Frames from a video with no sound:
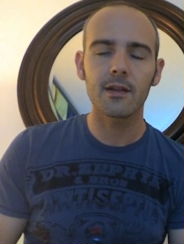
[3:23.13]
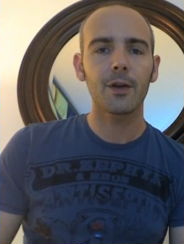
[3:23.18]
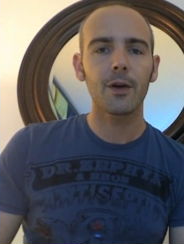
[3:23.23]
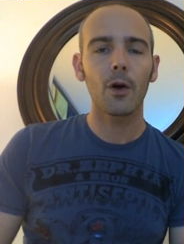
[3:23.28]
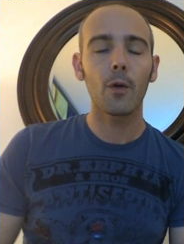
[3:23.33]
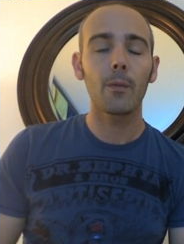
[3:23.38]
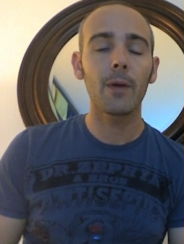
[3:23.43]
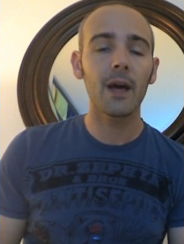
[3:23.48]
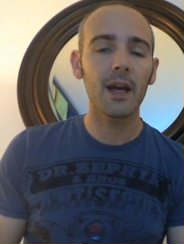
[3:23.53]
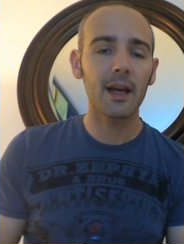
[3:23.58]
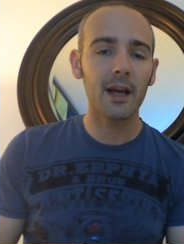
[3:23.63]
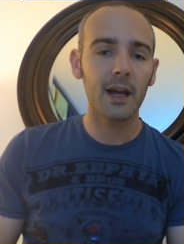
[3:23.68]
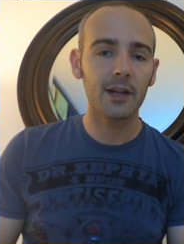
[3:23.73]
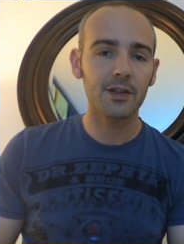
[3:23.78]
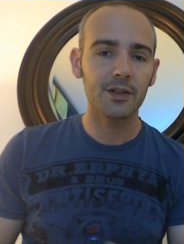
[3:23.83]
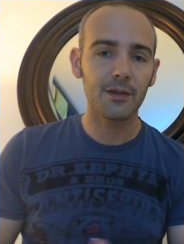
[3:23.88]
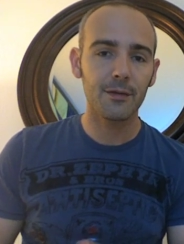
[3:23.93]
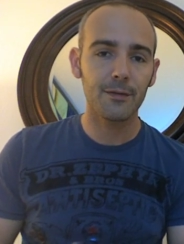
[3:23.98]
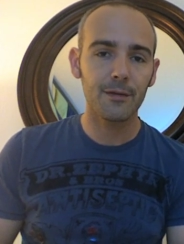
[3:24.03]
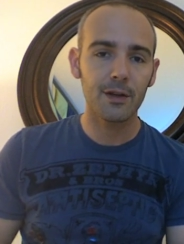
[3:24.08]
Opaque
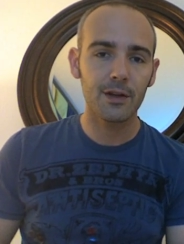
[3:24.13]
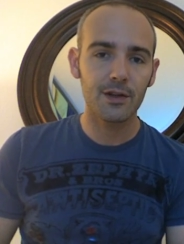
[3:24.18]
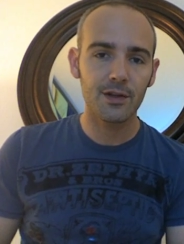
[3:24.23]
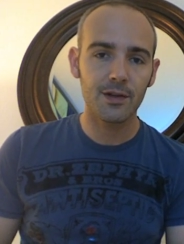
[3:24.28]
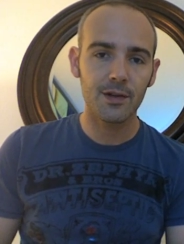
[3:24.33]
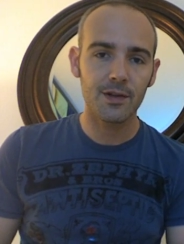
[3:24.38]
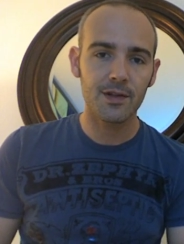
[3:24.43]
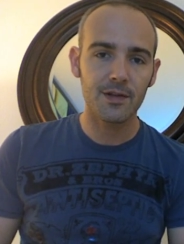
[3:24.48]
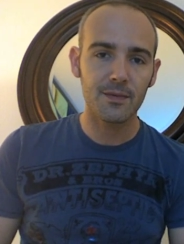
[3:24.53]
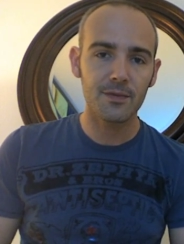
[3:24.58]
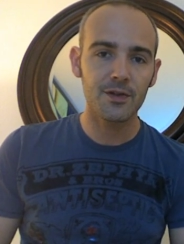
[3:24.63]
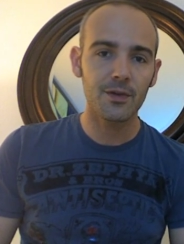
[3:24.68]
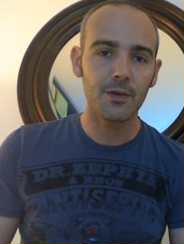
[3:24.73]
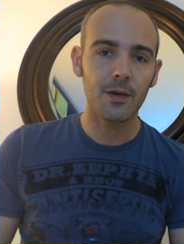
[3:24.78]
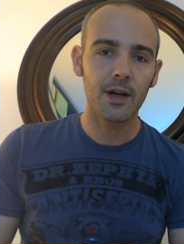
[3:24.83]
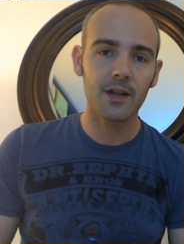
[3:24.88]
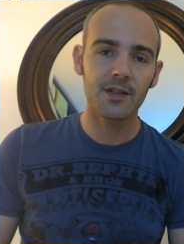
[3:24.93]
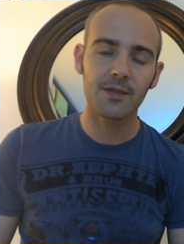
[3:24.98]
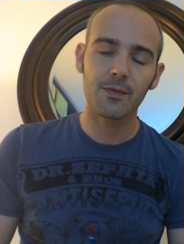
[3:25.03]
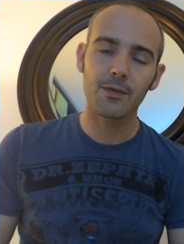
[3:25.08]
actually features some
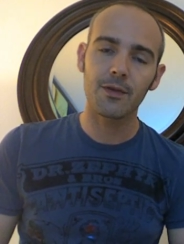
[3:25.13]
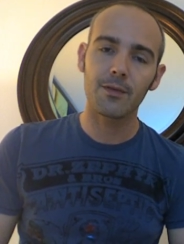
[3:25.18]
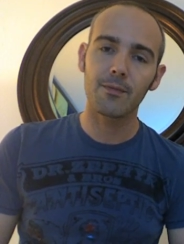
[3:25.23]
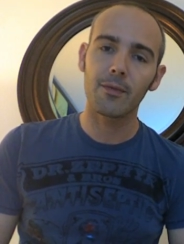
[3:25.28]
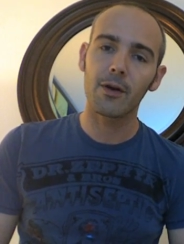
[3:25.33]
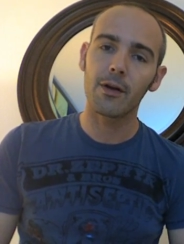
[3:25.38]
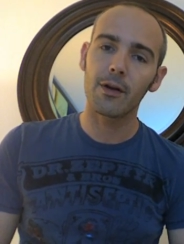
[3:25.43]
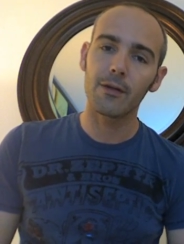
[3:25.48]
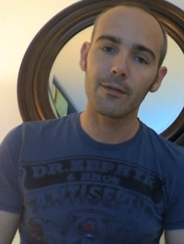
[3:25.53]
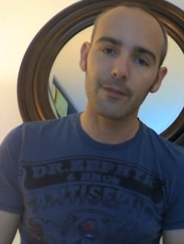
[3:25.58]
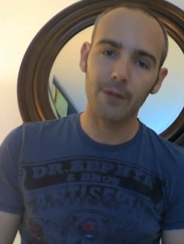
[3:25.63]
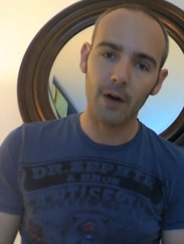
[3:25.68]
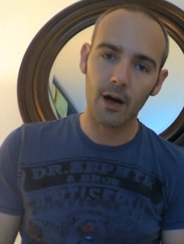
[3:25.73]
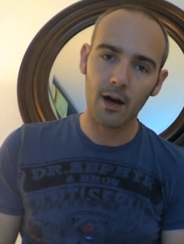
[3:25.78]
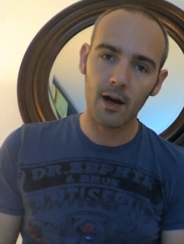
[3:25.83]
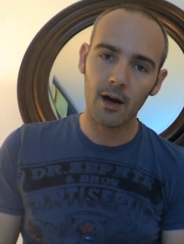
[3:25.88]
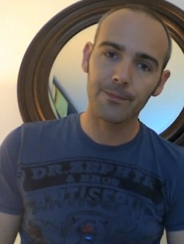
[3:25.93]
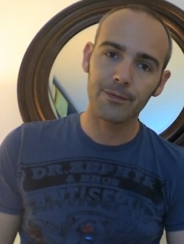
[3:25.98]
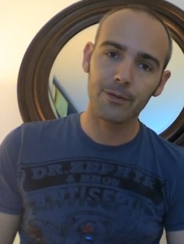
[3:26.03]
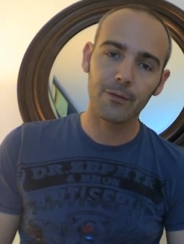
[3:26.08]
duets with Mary
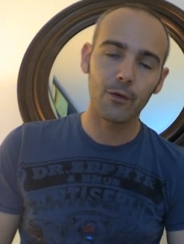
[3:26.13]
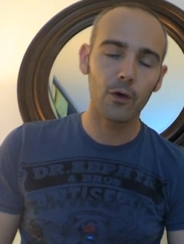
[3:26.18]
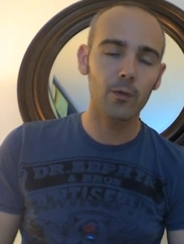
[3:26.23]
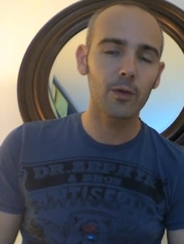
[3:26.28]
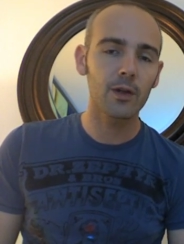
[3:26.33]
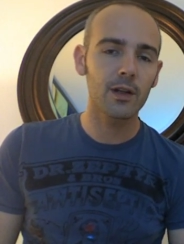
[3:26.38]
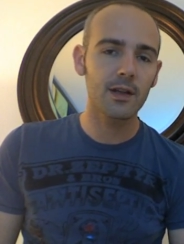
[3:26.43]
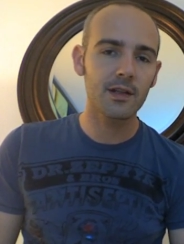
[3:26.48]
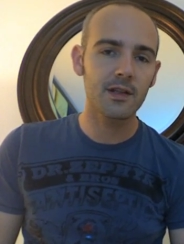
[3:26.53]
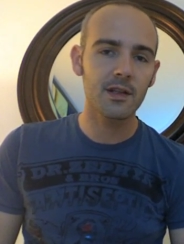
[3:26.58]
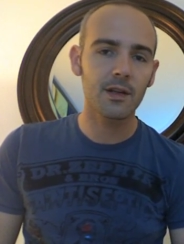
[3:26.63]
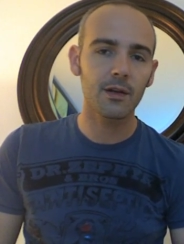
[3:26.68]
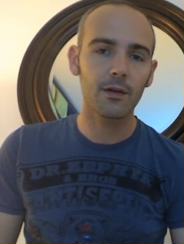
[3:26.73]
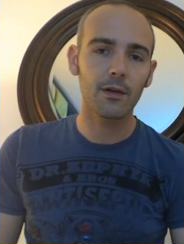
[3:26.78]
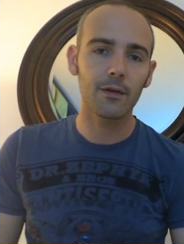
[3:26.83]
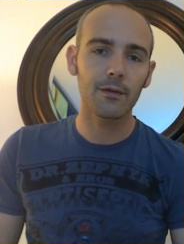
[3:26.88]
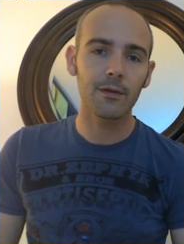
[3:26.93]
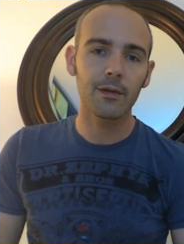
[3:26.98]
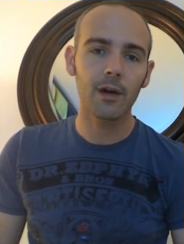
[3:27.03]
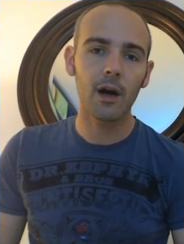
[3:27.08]
Fall, former lead singer
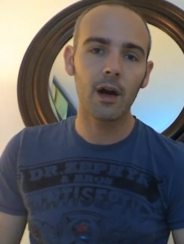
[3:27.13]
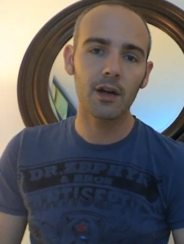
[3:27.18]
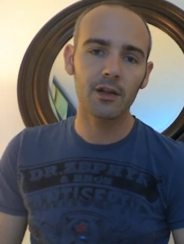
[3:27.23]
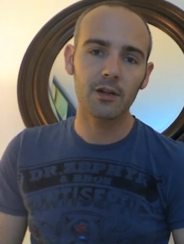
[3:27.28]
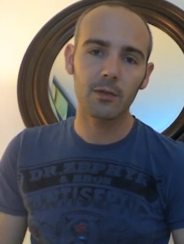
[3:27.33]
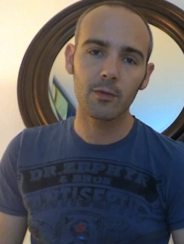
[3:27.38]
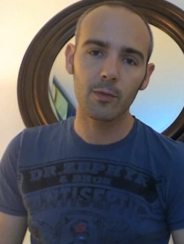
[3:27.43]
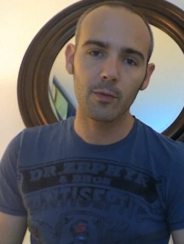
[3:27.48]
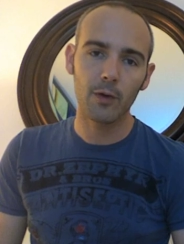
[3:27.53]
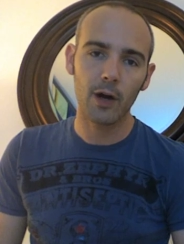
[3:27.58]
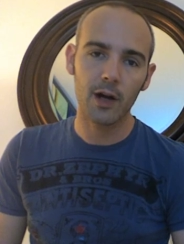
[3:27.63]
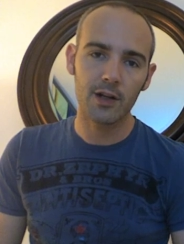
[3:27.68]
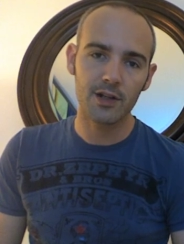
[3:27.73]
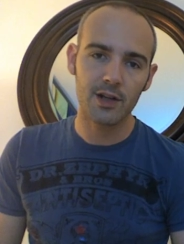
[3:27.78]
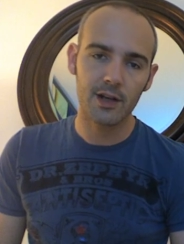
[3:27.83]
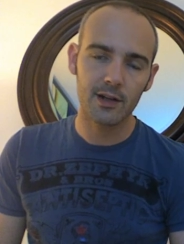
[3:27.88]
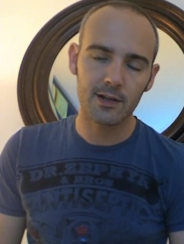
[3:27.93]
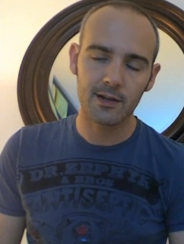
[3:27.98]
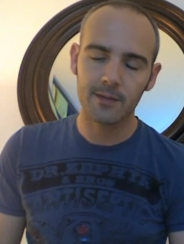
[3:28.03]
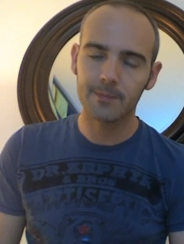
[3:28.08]
of October
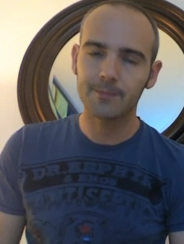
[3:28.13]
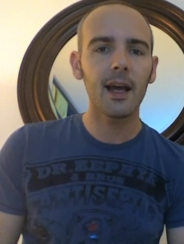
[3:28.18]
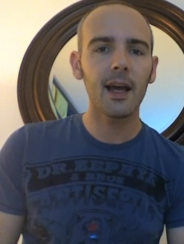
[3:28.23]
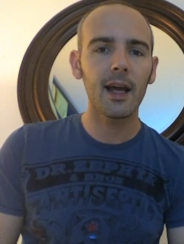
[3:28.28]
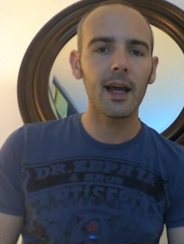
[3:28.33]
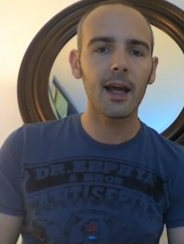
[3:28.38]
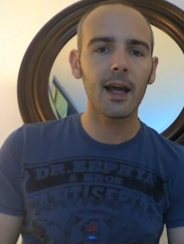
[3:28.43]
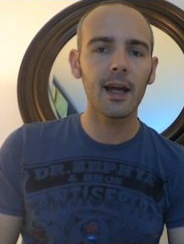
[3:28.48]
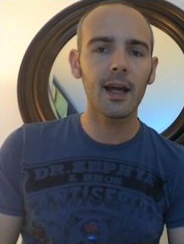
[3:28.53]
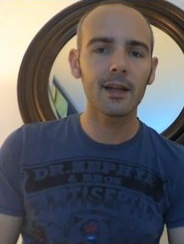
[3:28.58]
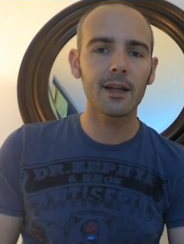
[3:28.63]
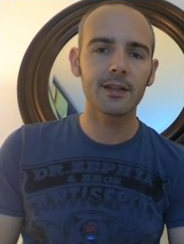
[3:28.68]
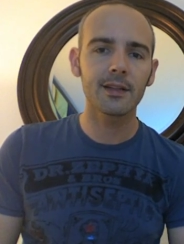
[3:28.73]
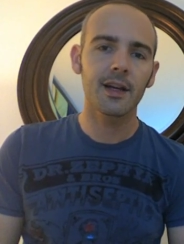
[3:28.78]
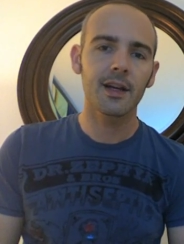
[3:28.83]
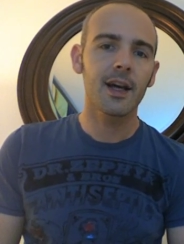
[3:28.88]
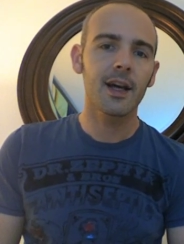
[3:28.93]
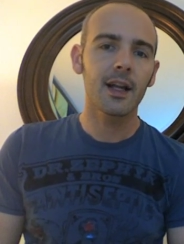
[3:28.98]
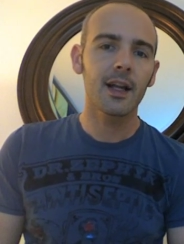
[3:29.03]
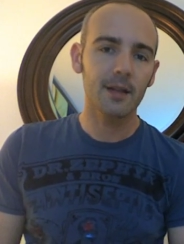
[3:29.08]
Project, and
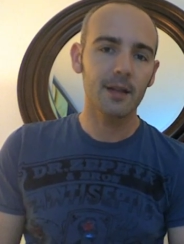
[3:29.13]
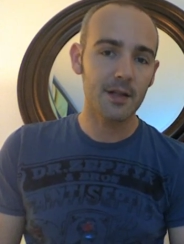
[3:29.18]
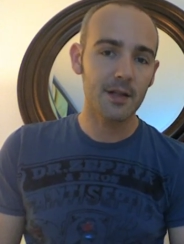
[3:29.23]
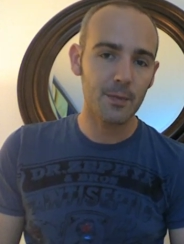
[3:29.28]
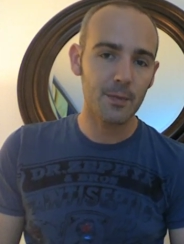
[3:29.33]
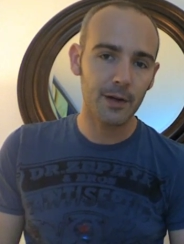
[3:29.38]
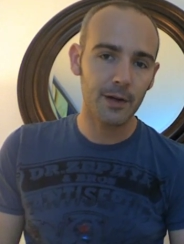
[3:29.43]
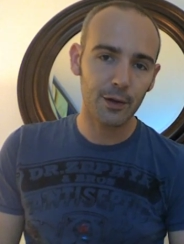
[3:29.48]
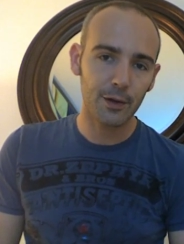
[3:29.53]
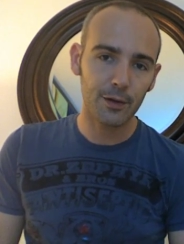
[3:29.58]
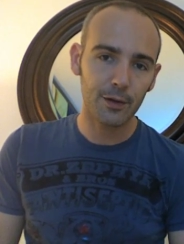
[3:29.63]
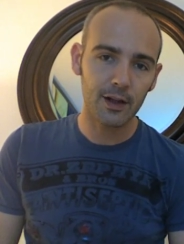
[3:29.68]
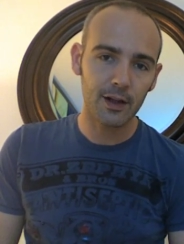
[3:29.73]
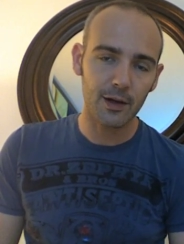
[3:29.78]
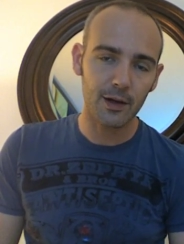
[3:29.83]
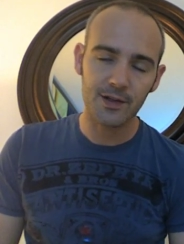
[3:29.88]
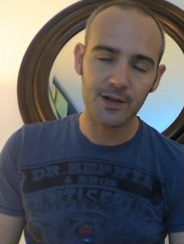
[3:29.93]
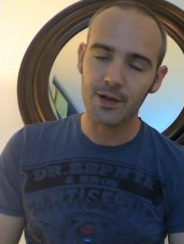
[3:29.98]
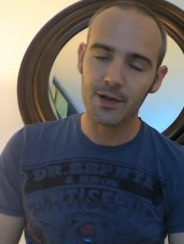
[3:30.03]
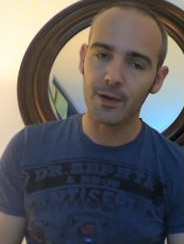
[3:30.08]
Lisa
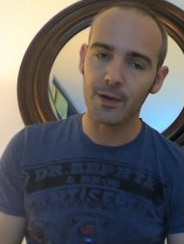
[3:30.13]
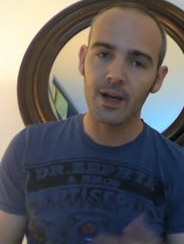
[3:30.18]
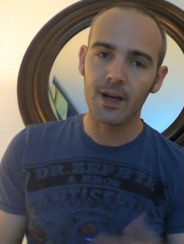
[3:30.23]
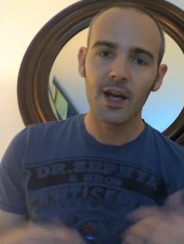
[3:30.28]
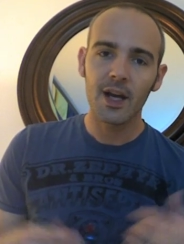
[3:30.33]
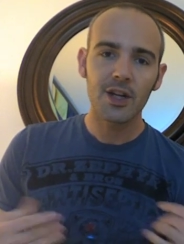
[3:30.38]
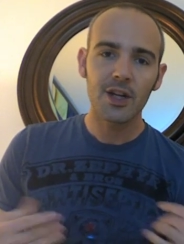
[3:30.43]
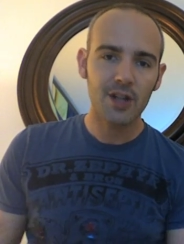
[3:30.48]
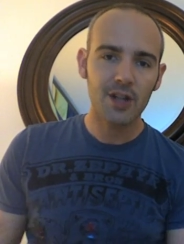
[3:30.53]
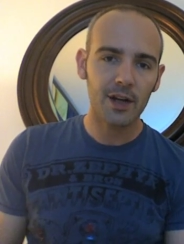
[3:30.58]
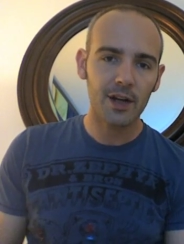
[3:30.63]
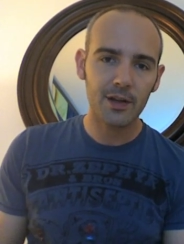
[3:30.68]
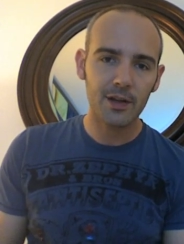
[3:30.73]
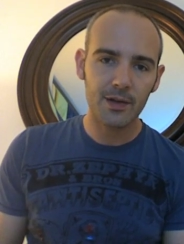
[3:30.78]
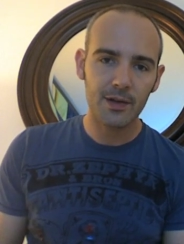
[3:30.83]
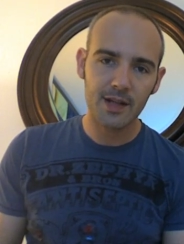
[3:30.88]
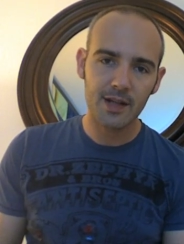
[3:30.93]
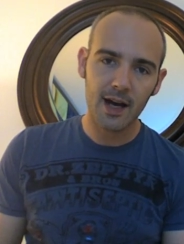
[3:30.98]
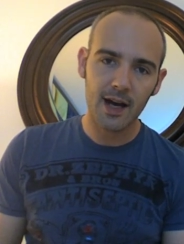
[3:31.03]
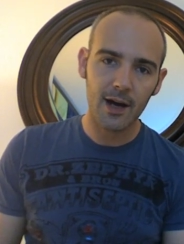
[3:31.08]
Picarillo. So check
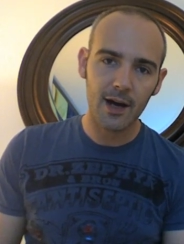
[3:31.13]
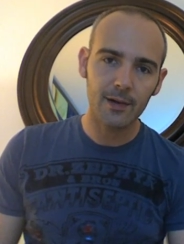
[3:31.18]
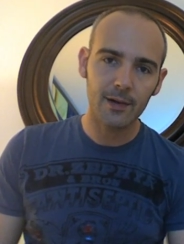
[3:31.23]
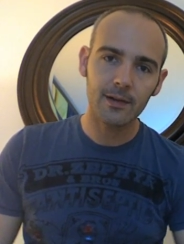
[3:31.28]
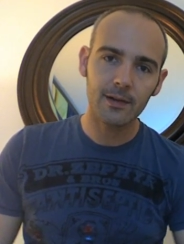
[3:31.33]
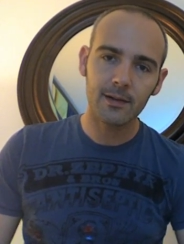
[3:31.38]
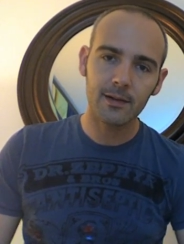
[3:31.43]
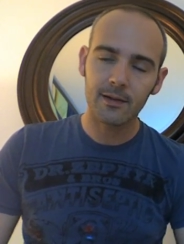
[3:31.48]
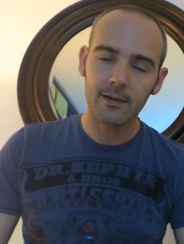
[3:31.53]
those out.